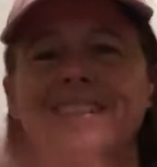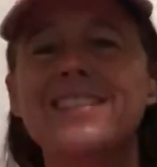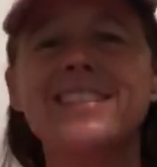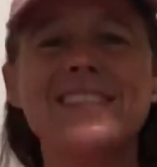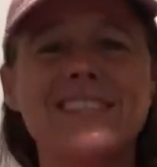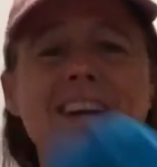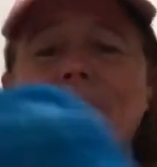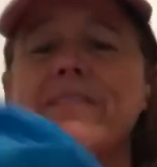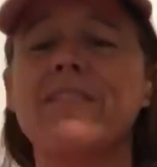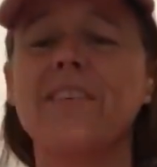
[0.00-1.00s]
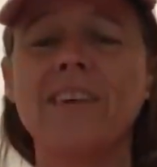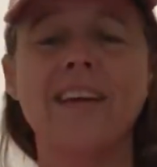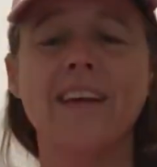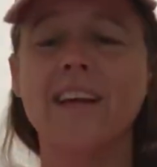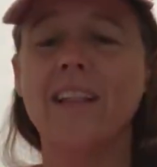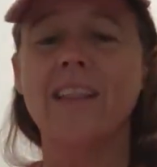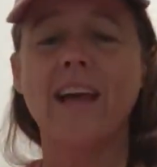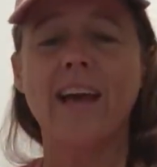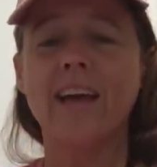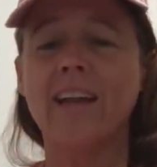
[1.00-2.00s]
This is stuff
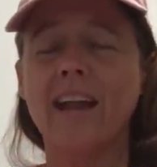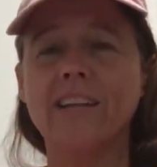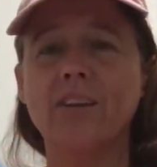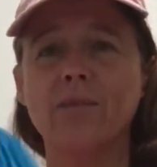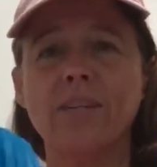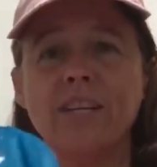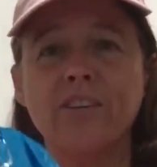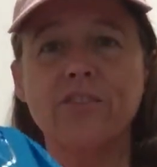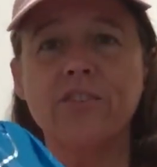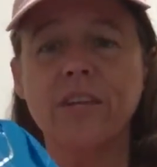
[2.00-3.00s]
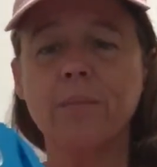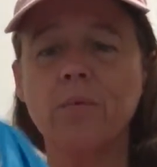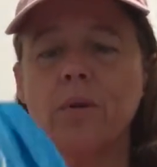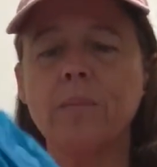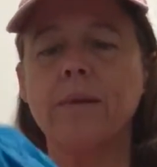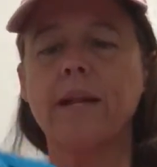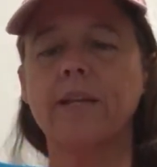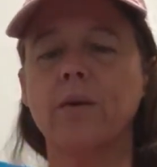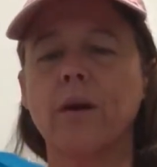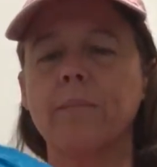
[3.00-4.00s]
that I don't really use anymore, but I
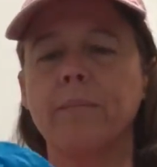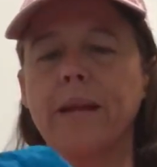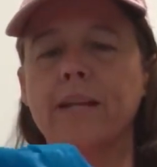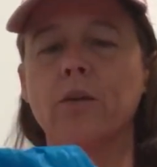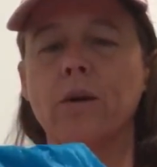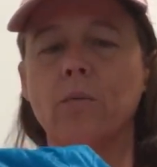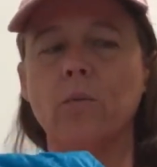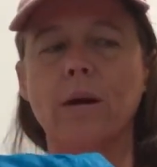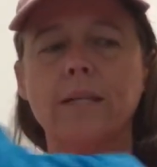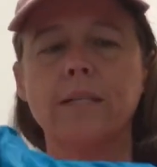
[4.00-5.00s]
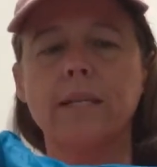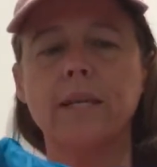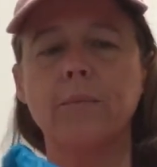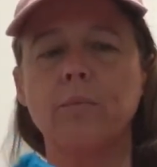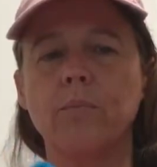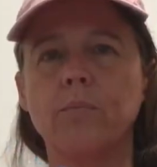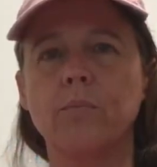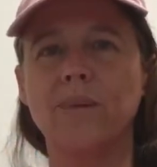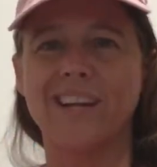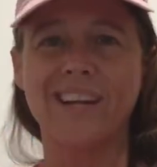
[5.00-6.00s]
know I want to keep
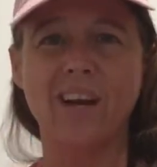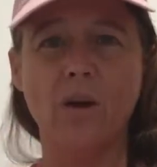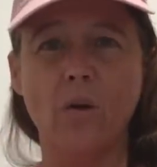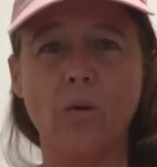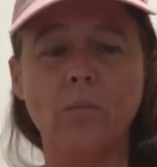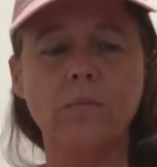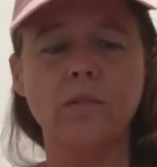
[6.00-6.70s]
when I get home.